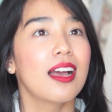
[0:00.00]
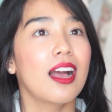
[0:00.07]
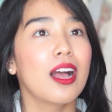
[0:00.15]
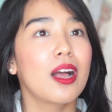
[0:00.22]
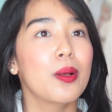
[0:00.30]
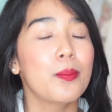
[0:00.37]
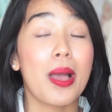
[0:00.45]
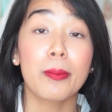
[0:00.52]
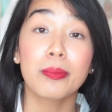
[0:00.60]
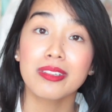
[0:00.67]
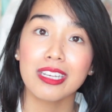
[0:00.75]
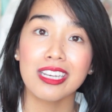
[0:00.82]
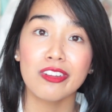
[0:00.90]
Um,
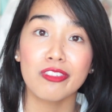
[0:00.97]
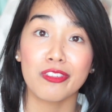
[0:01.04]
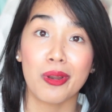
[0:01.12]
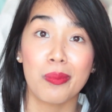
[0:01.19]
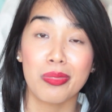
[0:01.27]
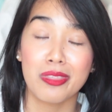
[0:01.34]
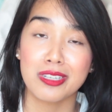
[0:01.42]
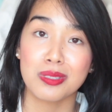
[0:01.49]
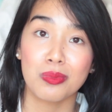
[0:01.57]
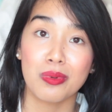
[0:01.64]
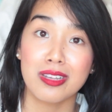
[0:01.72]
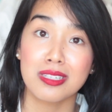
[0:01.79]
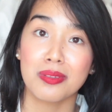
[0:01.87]
Emily from This
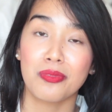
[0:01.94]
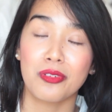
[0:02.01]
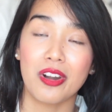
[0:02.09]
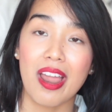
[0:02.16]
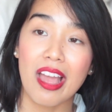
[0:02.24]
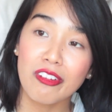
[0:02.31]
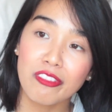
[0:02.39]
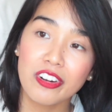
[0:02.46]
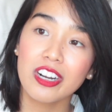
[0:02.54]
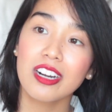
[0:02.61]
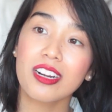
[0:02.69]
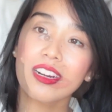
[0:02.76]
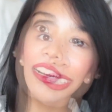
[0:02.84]
Was
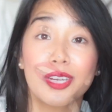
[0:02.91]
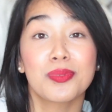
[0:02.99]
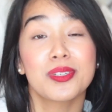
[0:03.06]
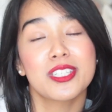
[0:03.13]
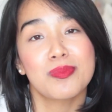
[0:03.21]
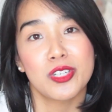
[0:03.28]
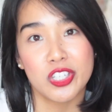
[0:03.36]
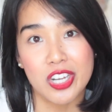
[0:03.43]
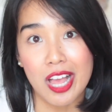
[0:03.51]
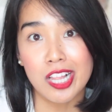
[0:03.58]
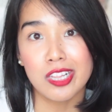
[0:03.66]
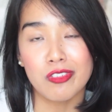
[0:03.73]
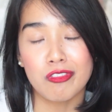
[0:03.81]
Forever, there was
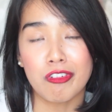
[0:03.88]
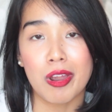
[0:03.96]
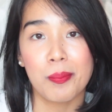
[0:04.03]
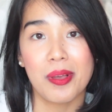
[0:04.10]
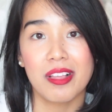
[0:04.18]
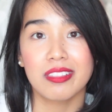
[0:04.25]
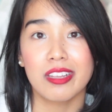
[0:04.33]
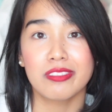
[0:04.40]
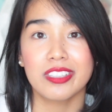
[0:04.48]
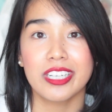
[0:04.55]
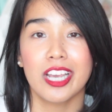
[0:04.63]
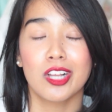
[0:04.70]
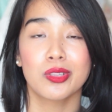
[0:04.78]
Michelle from A
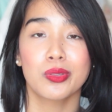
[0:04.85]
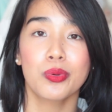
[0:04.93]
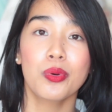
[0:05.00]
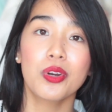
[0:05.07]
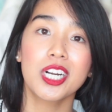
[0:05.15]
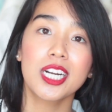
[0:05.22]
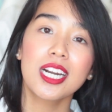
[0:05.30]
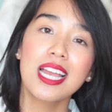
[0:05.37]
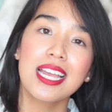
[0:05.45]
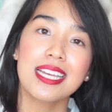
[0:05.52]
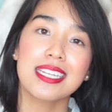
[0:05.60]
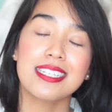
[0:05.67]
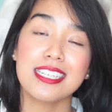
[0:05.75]
Lovely Allure,
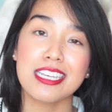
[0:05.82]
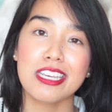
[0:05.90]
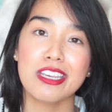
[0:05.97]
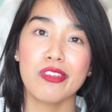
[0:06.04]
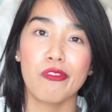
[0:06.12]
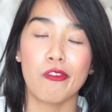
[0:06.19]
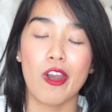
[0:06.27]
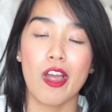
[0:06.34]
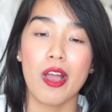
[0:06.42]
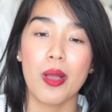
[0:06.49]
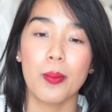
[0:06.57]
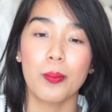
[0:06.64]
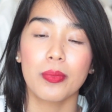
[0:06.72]
Dee
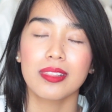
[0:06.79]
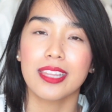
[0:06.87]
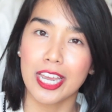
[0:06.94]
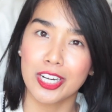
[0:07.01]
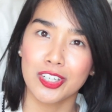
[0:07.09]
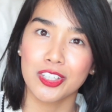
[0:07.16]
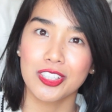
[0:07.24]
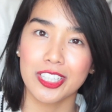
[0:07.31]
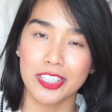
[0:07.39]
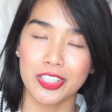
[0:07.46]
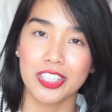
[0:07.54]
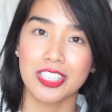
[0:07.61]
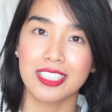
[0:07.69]
from Liner
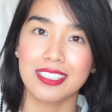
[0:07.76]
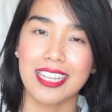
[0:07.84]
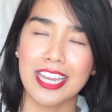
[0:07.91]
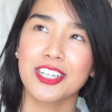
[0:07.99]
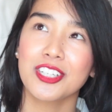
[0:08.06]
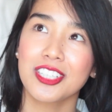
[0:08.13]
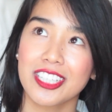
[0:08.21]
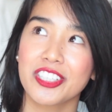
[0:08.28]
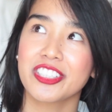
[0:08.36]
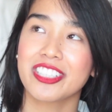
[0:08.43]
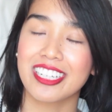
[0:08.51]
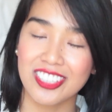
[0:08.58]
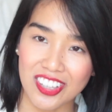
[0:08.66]
Glitter, Liner
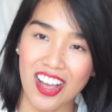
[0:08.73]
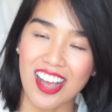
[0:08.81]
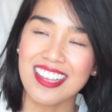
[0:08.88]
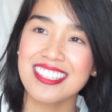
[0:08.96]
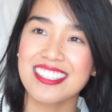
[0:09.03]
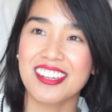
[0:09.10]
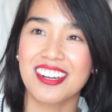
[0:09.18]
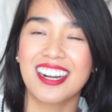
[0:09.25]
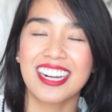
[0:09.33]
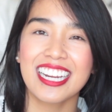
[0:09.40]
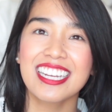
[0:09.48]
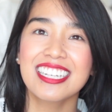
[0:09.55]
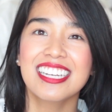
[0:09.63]
Glitter and Gloss,
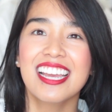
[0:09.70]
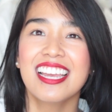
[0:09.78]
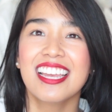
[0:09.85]
sorry.